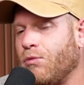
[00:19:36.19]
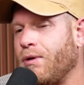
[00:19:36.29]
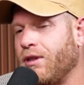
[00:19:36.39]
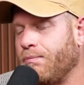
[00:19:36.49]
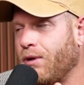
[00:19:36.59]
We'll
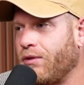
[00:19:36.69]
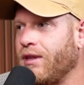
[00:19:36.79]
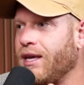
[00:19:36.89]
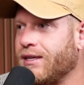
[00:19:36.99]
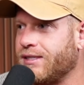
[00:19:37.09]
put both
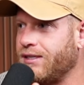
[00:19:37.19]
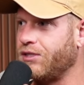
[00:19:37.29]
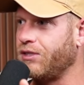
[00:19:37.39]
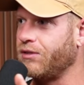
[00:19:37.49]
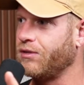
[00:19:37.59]
links
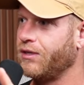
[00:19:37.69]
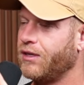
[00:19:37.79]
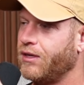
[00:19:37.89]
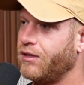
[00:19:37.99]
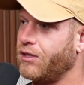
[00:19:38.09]
into
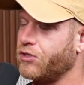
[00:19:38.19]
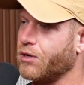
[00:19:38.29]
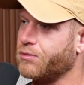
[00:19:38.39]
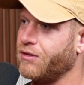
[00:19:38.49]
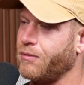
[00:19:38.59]
mm-hmm. the
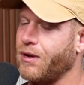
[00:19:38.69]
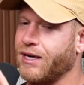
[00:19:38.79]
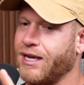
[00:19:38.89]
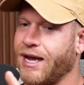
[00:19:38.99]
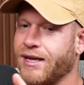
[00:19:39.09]
description of the
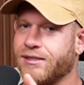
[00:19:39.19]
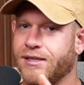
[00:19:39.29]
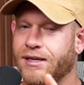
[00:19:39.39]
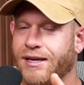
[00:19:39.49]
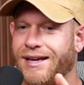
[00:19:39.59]
podcast.